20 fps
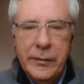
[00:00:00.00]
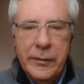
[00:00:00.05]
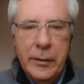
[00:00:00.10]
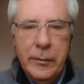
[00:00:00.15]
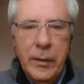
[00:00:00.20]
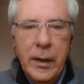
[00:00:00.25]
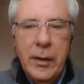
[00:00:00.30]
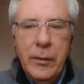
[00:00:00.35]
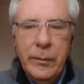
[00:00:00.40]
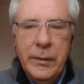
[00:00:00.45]

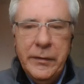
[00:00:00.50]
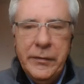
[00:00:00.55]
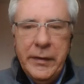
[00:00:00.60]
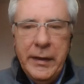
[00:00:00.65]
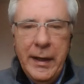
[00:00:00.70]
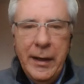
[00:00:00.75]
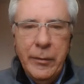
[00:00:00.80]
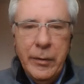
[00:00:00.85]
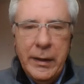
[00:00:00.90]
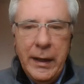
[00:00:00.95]
So we'll
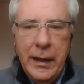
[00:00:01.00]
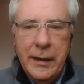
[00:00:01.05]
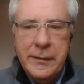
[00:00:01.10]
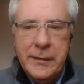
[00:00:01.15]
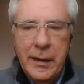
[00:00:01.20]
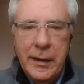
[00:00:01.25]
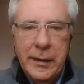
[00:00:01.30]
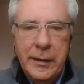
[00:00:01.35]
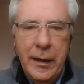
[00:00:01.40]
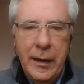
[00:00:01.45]
see how it
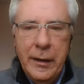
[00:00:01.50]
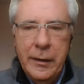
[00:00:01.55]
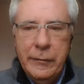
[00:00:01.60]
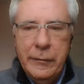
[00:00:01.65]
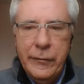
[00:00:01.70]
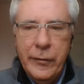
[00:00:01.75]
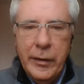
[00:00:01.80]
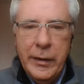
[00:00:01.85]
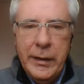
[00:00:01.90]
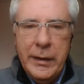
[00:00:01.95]
gets on
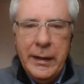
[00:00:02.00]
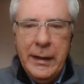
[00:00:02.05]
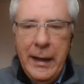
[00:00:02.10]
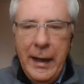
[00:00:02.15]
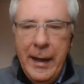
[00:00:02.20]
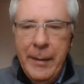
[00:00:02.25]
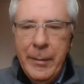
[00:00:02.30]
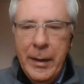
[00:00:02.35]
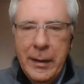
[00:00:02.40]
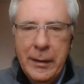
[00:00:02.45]
Friday.
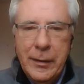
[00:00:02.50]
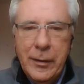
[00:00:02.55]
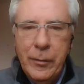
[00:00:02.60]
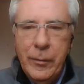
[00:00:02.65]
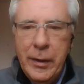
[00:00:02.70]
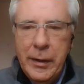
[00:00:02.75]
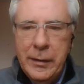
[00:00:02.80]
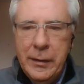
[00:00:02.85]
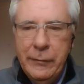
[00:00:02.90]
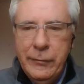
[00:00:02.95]
Emma, go on.